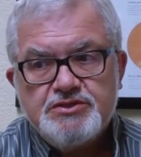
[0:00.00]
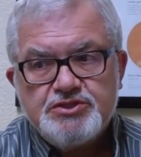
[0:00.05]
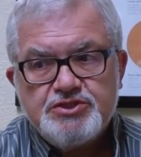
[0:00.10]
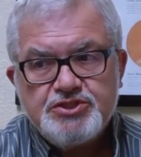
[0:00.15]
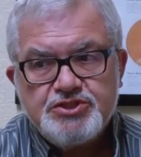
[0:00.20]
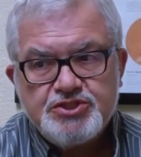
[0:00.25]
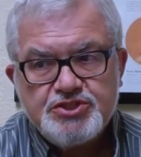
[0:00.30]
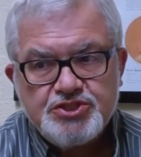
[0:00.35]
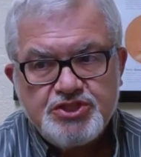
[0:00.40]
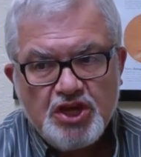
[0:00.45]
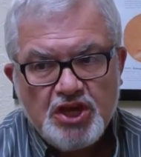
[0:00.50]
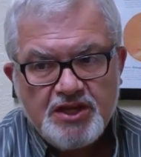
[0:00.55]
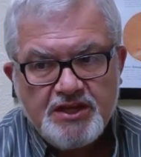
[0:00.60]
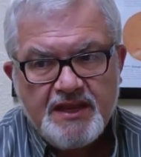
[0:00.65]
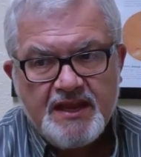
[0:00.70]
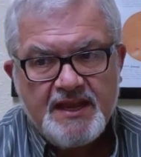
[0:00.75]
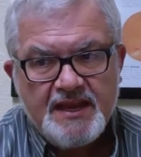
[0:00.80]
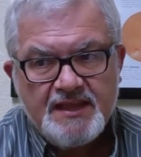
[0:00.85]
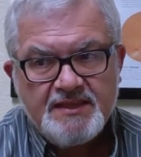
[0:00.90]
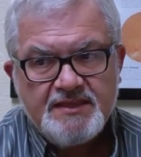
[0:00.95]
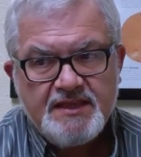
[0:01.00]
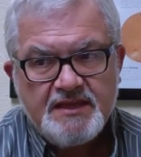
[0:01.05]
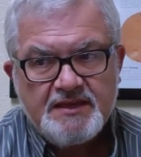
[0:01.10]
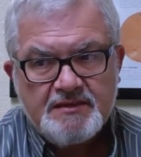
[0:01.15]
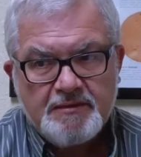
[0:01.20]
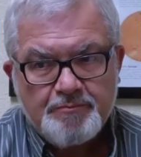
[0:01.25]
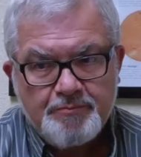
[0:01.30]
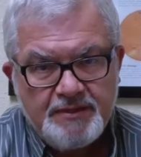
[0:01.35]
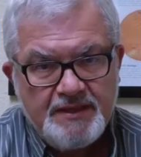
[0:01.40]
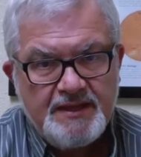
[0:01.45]
stuck to anything
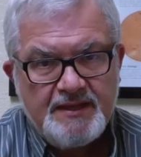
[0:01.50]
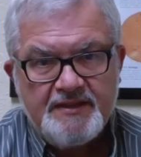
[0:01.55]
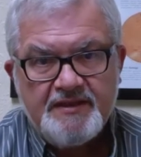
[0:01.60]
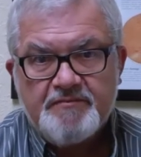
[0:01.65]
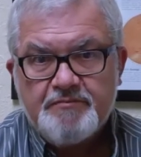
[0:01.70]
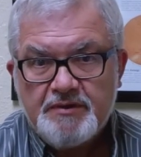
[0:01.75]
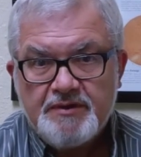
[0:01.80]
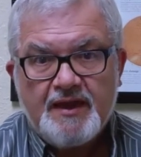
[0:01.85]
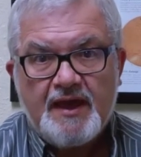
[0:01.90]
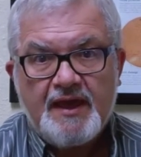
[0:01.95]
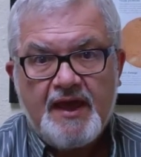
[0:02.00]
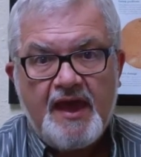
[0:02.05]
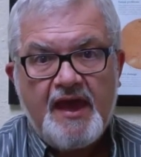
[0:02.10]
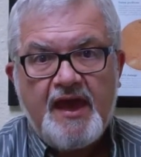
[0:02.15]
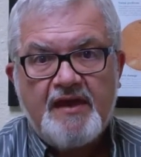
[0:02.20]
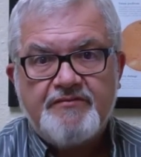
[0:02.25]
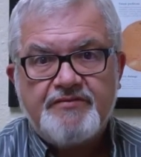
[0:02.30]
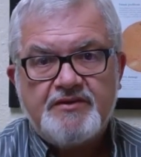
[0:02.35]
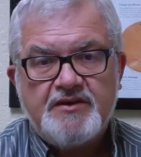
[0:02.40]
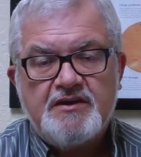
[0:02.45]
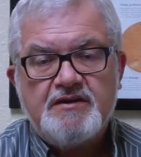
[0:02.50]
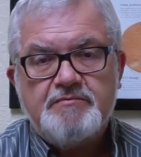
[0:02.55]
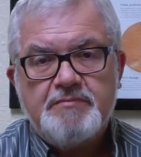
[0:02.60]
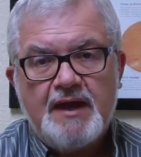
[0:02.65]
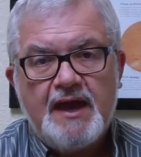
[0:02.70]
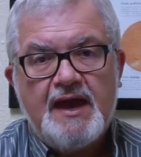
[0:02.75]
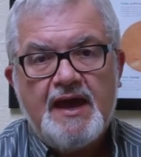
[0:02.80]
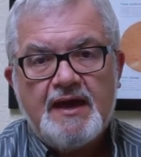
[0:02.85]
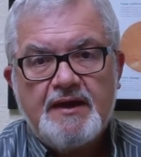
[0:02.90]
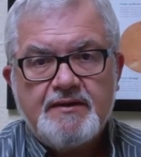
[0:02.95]
completely, but I have cut
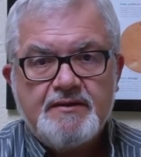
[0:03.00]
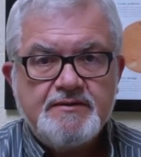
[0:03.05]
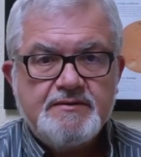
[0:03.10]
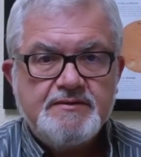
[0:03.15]
back.